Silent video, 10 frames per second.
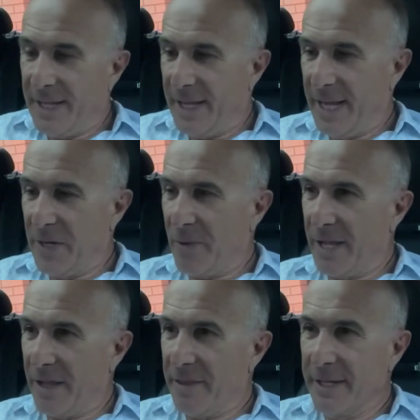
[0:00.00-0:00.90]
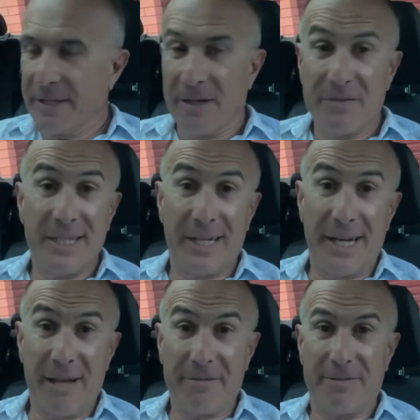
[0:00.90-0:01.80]
Anyway, I think I've said
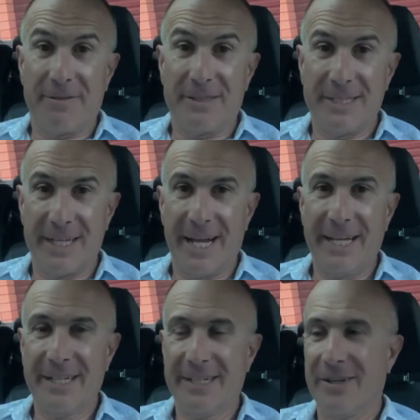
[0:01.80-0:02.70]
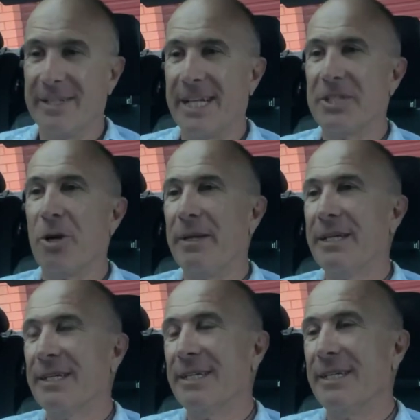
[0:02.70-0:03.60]
enough today on that
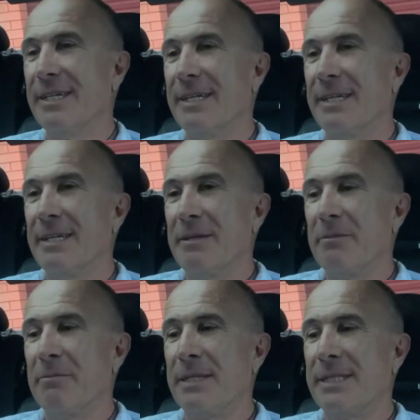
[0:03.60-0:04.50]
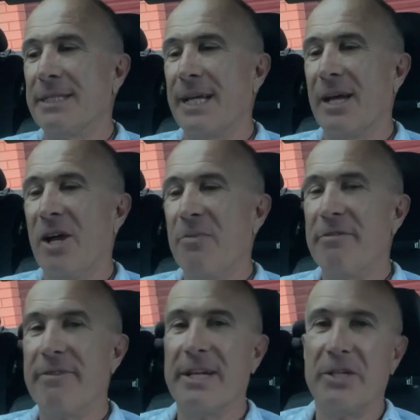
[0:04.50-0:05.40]
topic, but I hope you
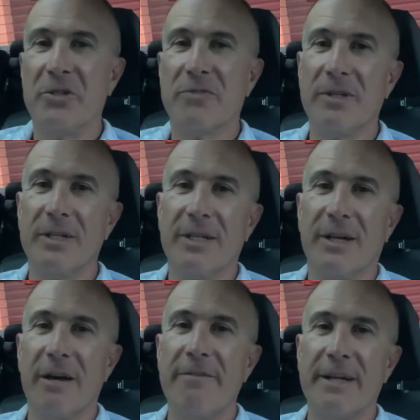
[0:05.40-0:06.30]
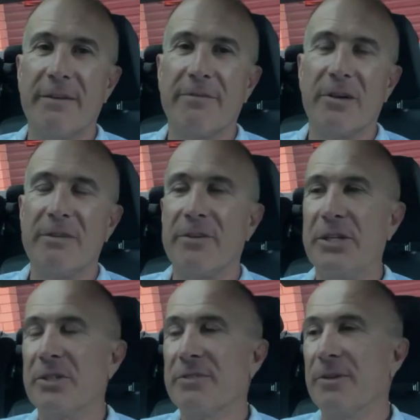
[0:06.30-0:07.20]
found it useful. I found it very, very
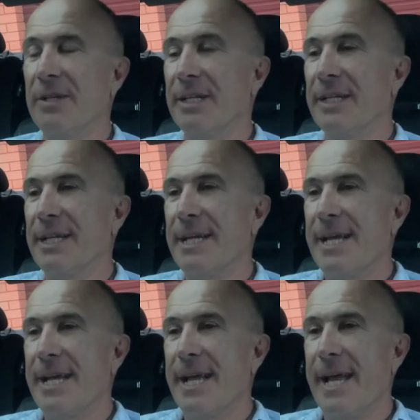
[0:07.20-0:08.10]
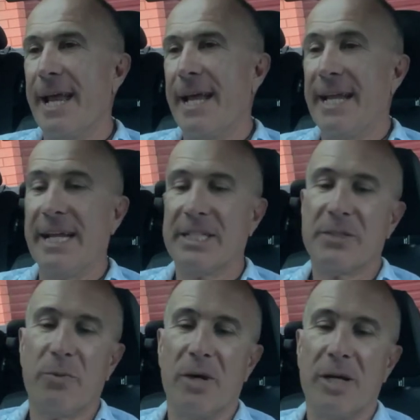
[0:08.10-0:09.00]
useful, and
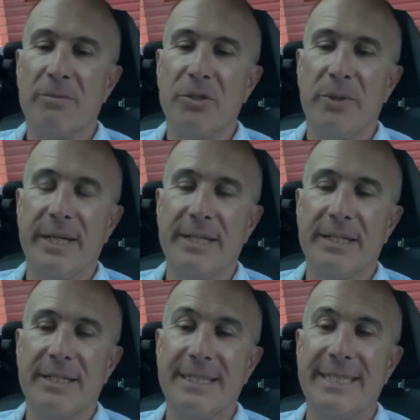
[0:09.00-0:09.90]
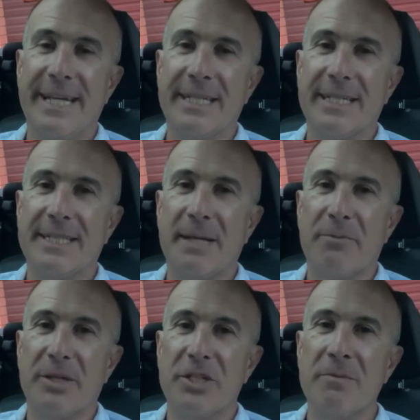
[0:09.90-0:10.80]
hence why I'm doing 10
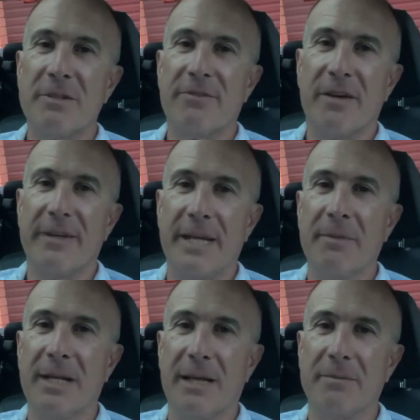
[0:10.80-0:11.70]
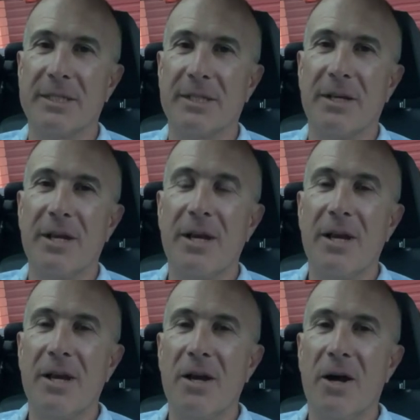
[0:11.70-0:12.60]
separate Jim's 5am clubs
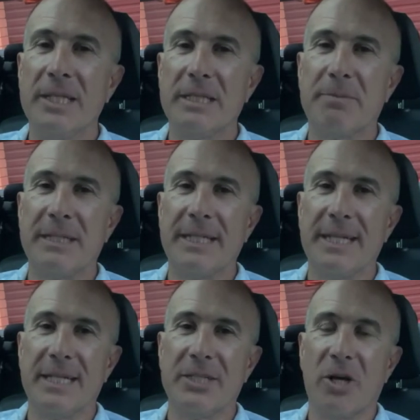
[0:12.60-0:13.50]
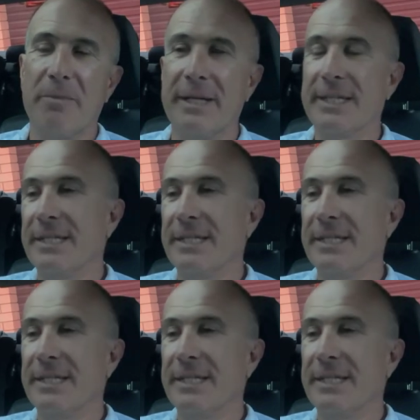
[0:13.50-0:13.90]
on this particular topic.